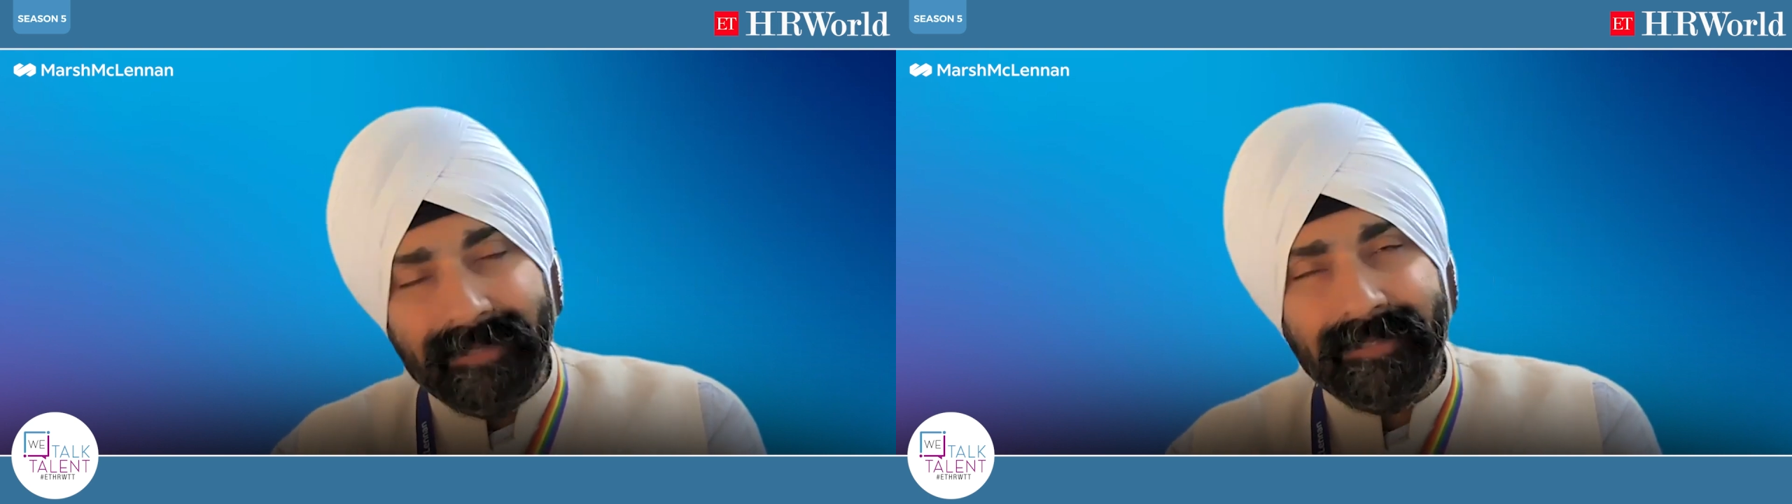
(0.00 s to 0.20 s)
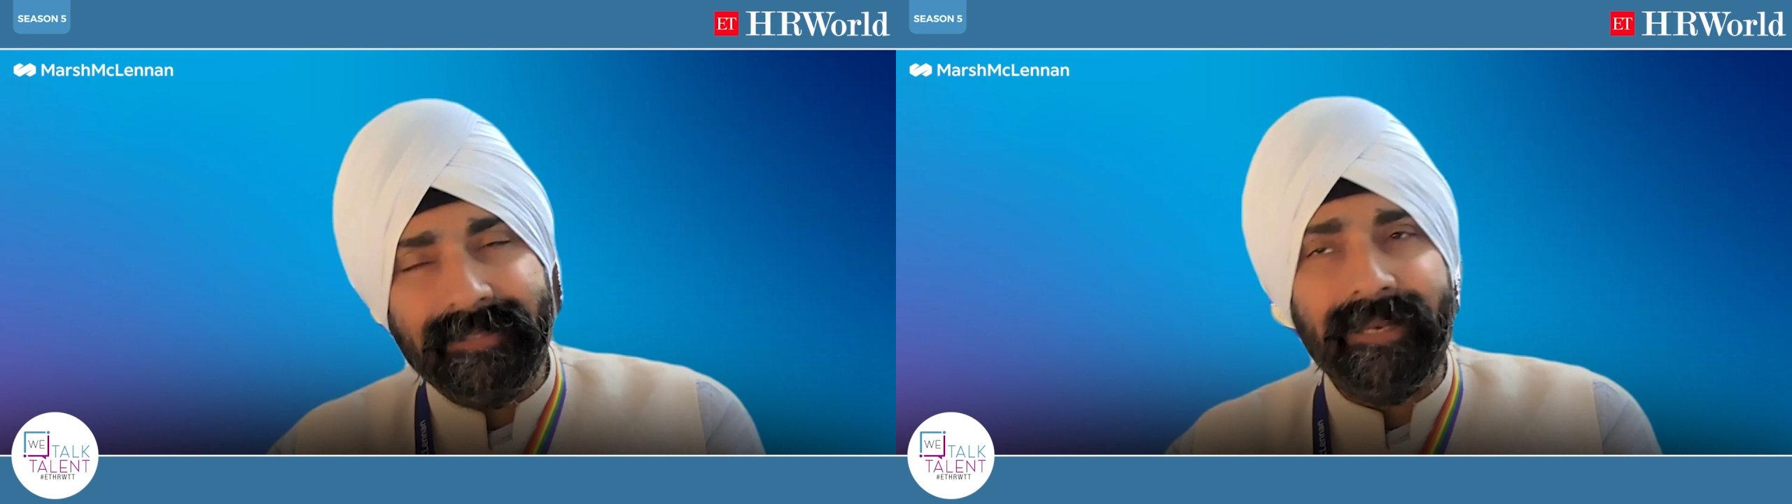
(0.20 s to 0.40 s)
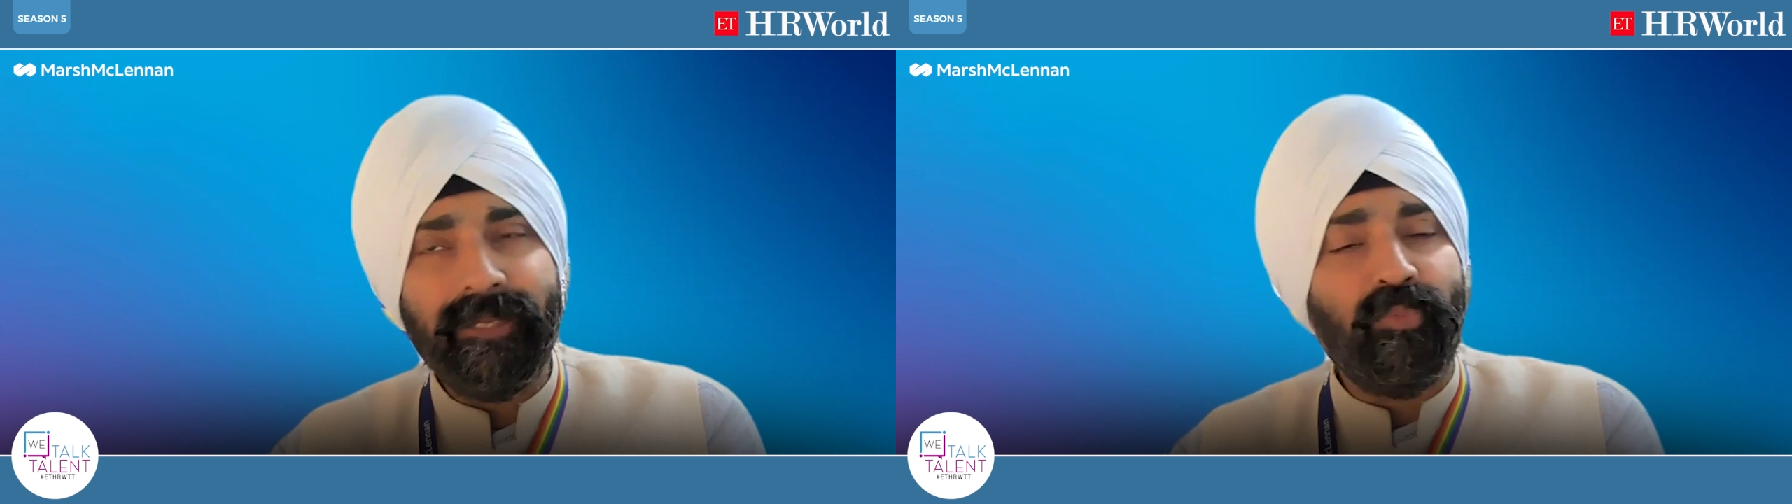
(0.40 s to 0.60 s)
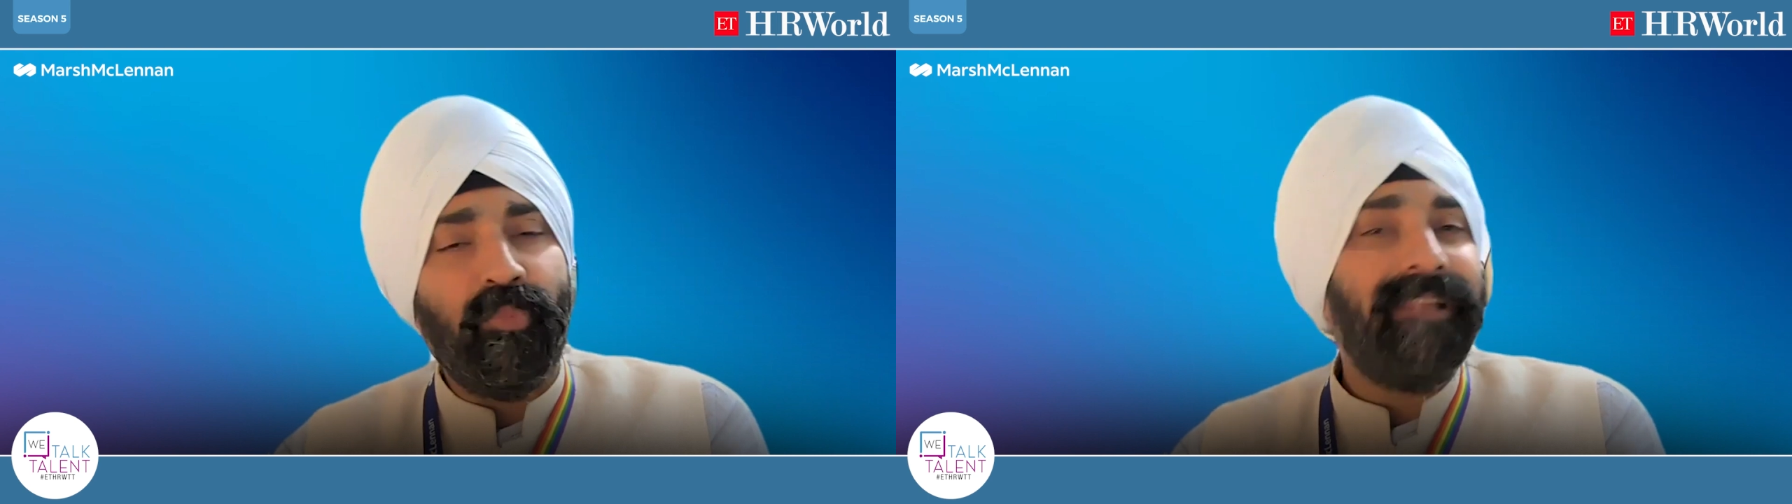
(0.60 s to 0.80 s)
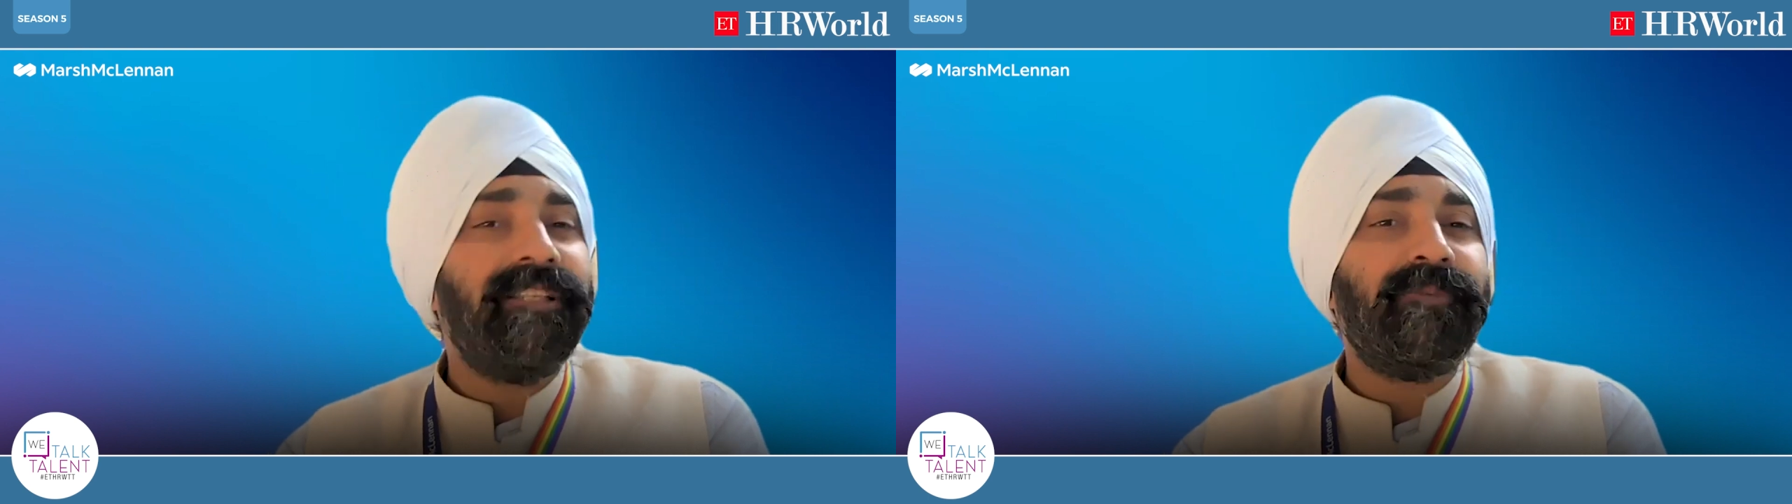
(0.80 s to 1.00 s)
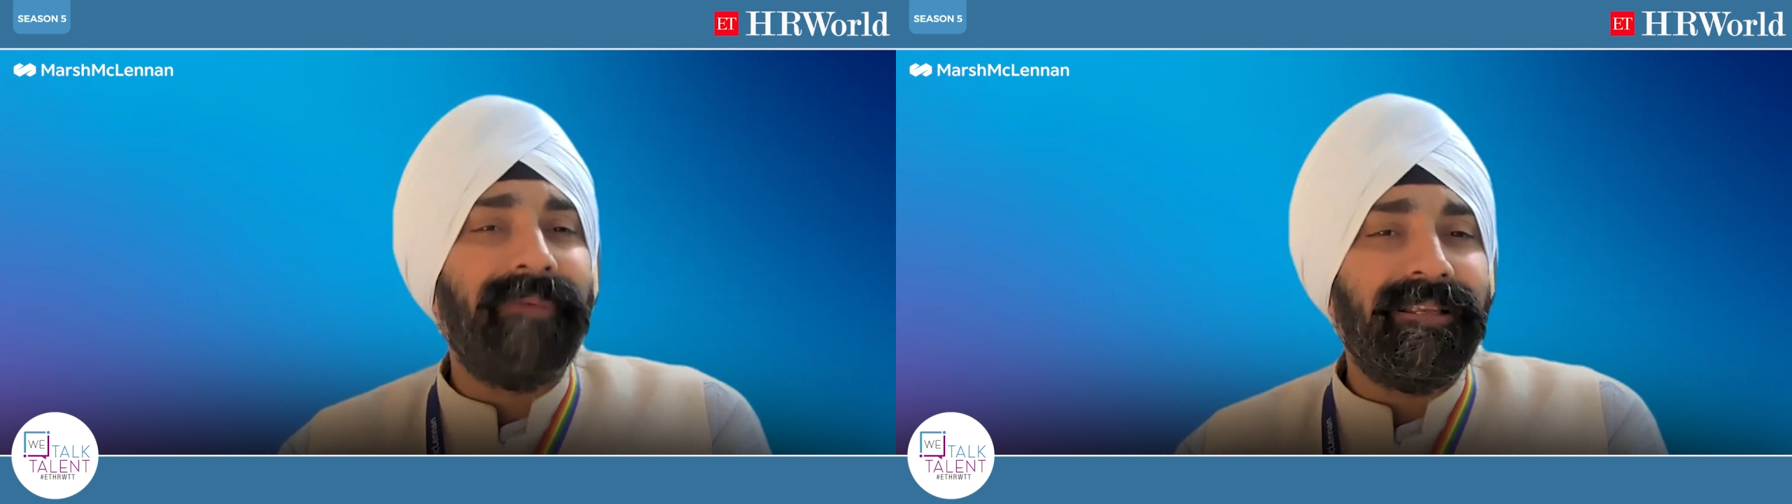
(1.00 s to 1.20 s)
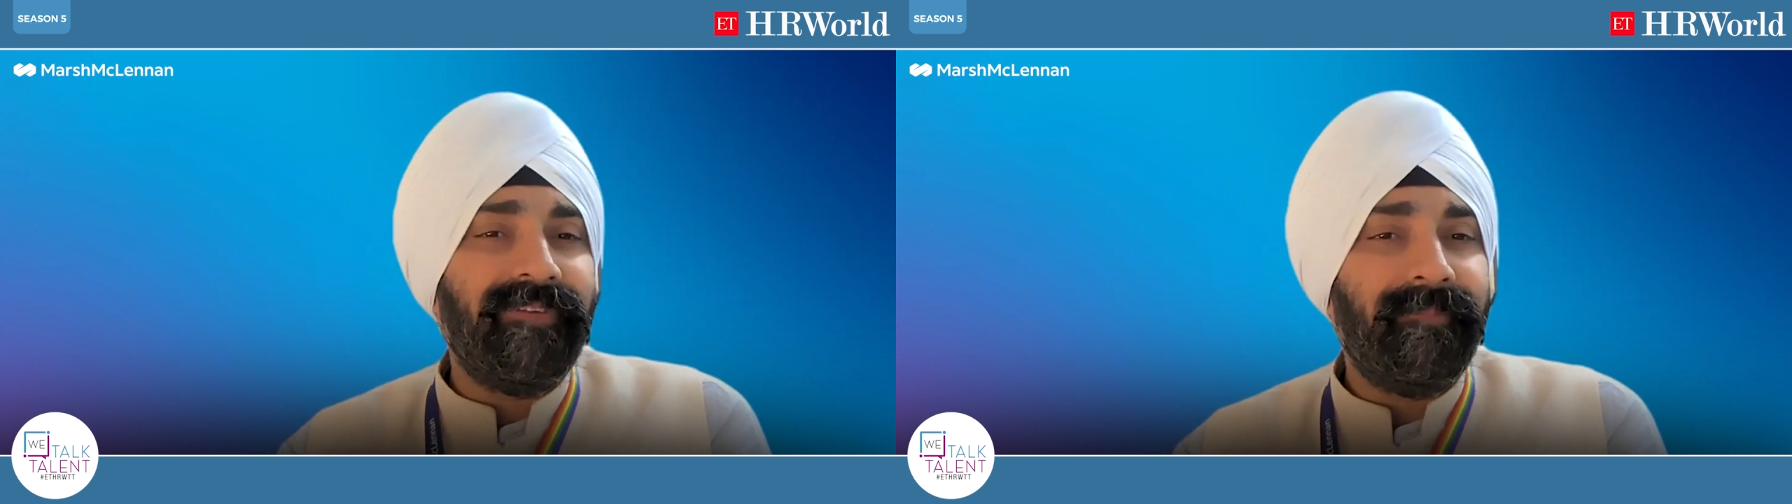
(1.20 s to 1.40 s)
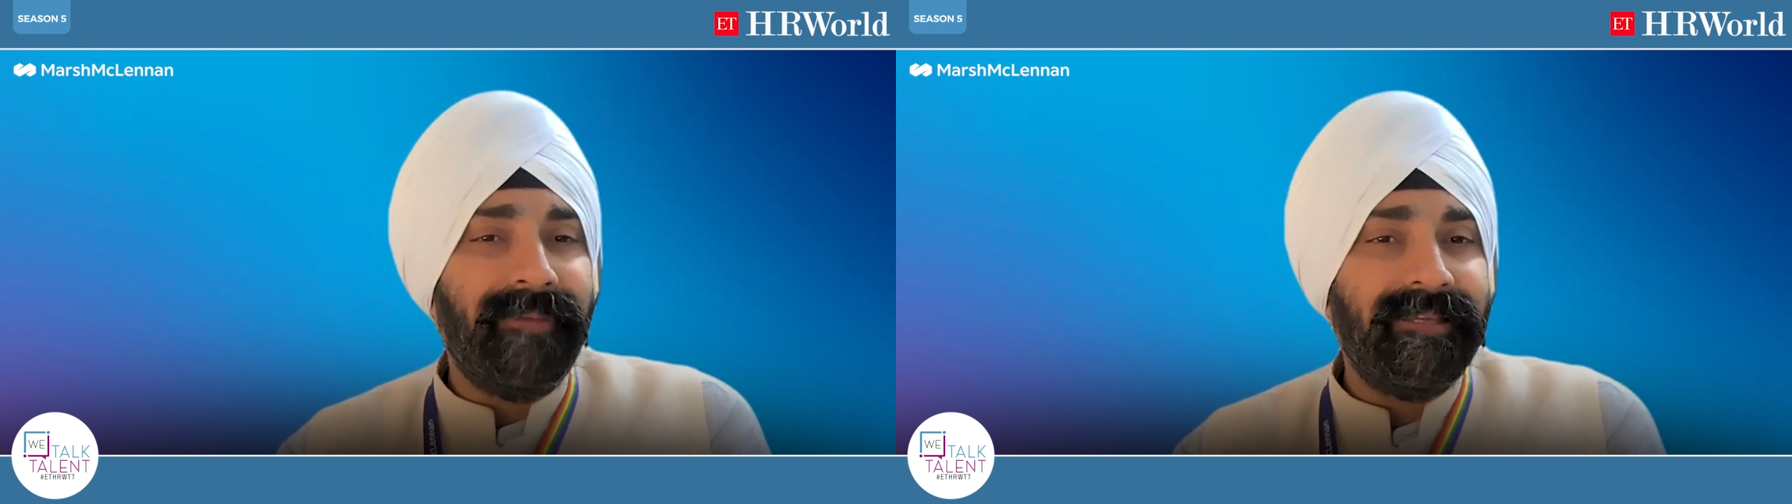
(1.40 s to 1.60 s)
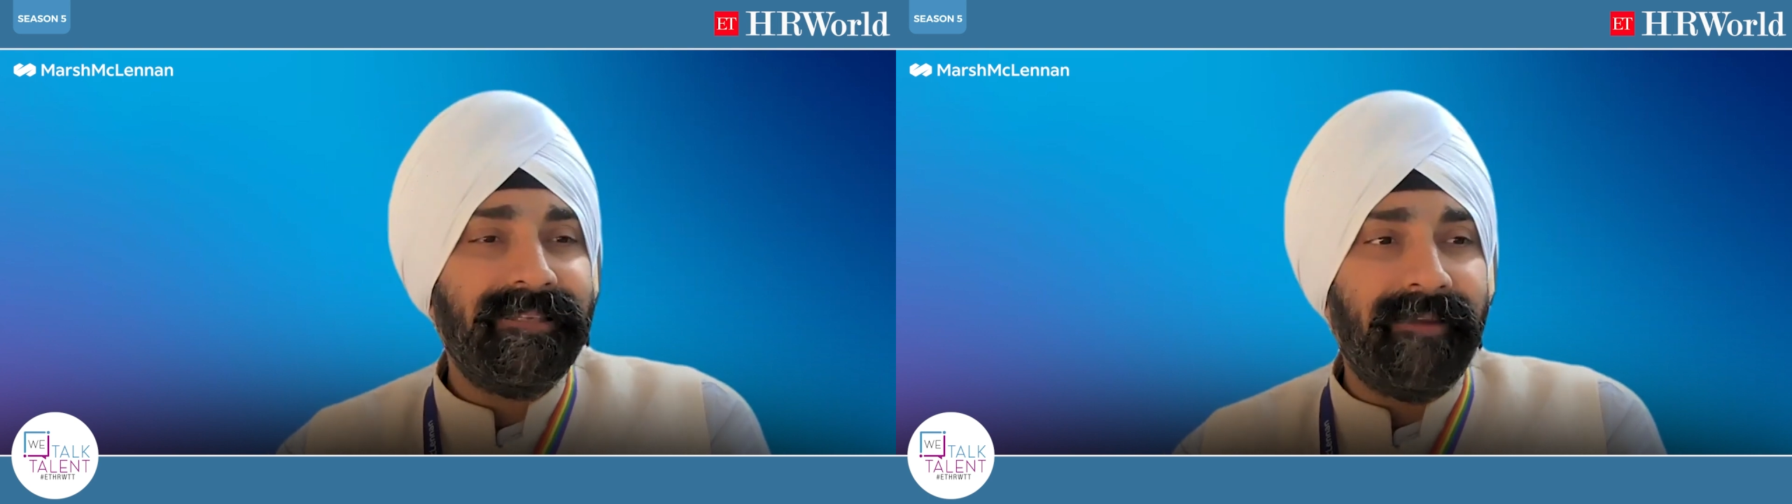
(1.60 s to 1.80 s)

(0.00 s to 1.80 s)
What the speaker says: is one specific piece